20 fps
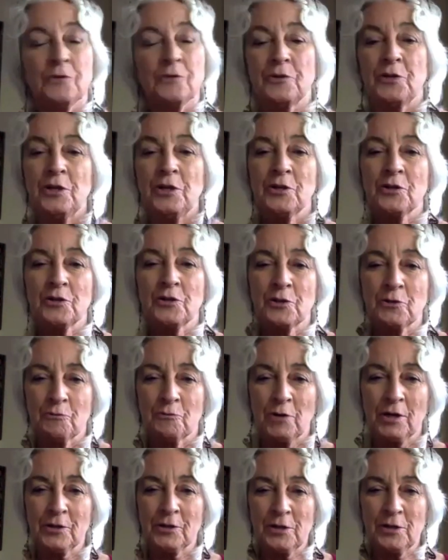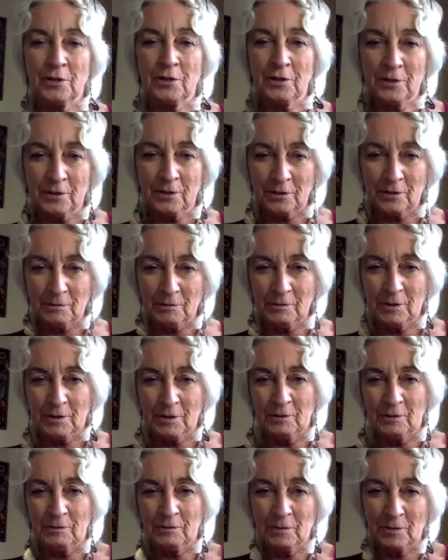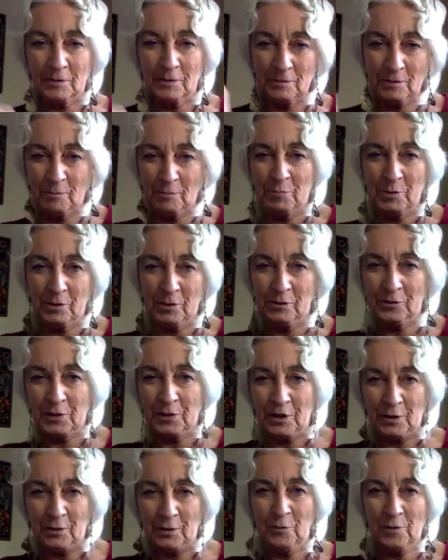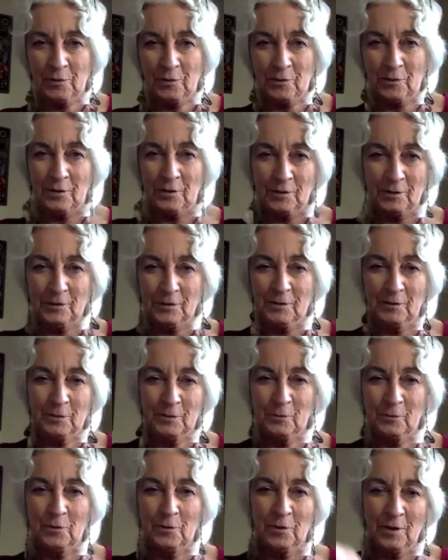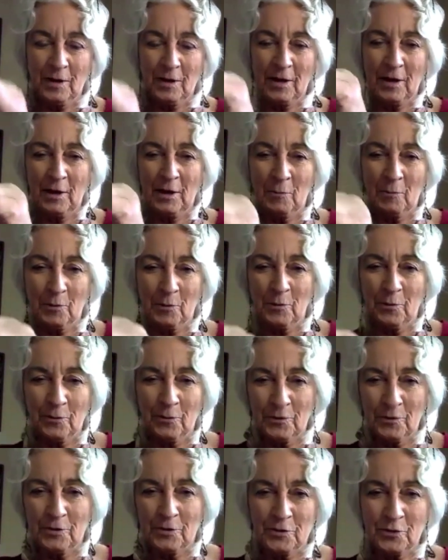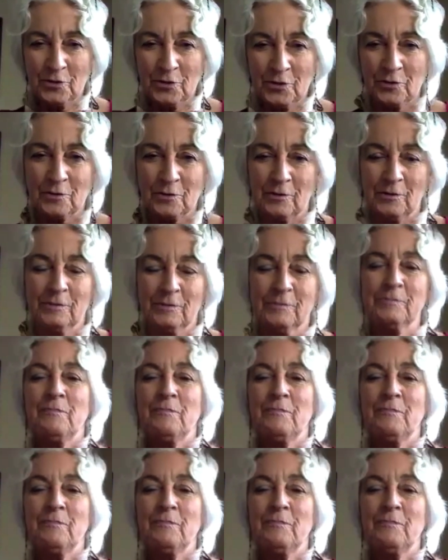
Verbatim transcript: deconstructing a building with a hammer and a chisel.